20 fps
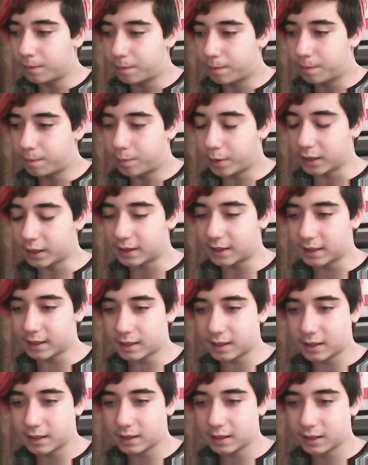But this
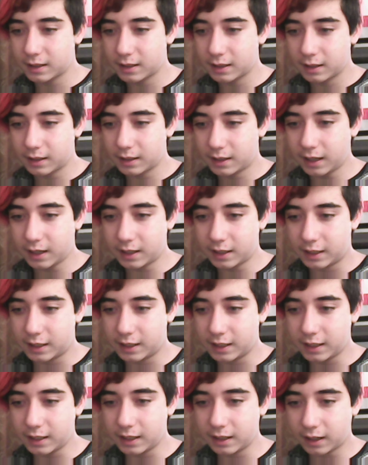kid,
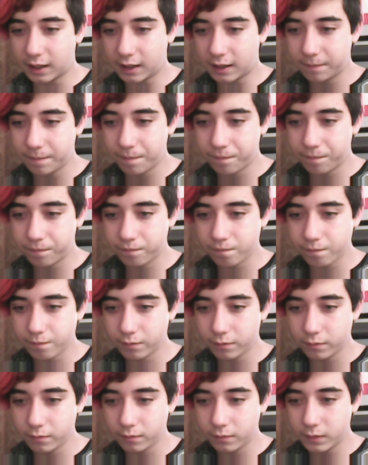he
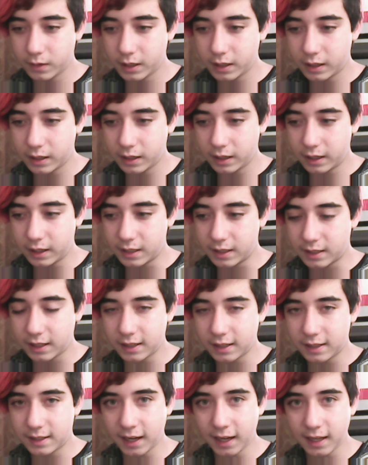is
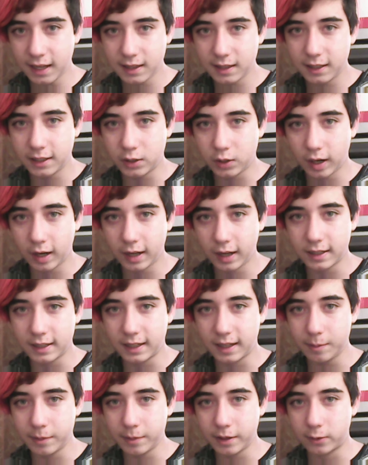intently trying to
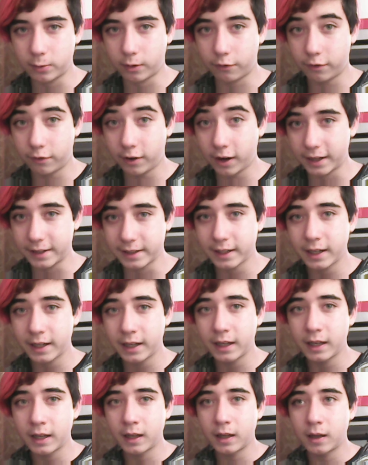get me into a fight.
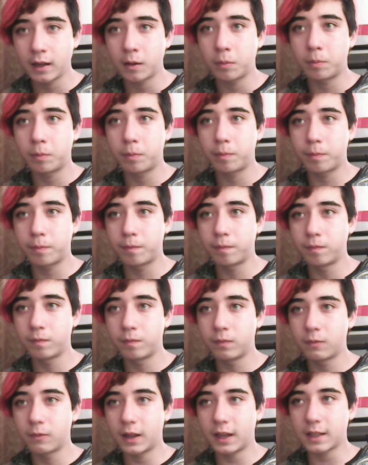
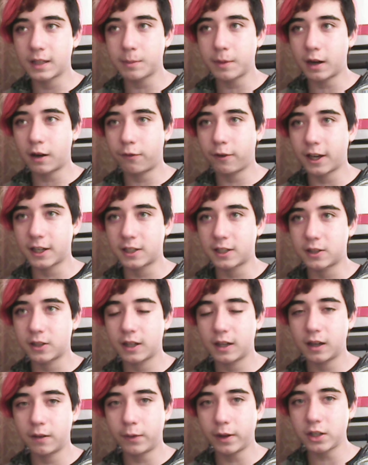As a matter of fact,
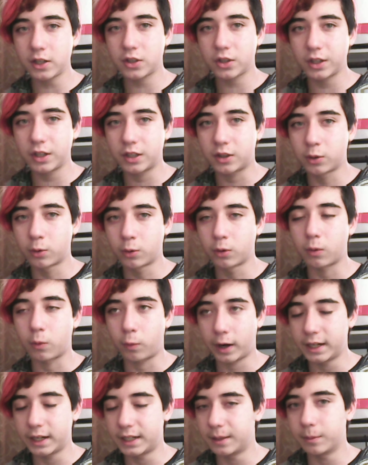eventually he threw a
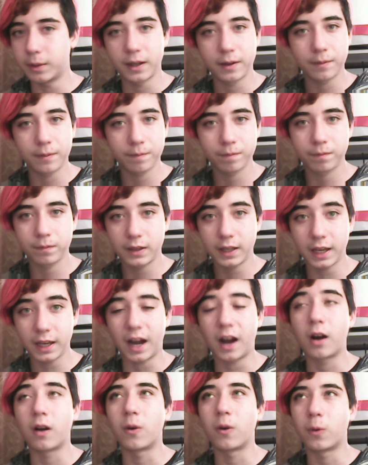rake at me. Yeah,
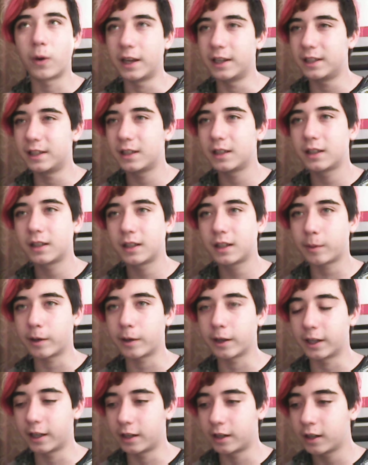a rake. Come on,
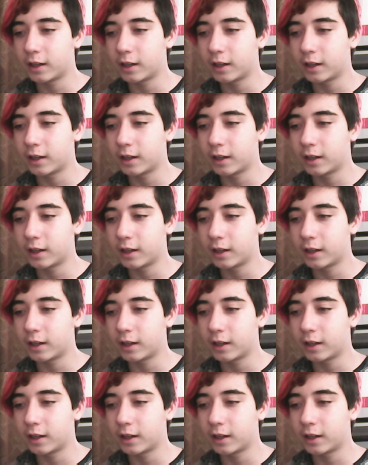kid.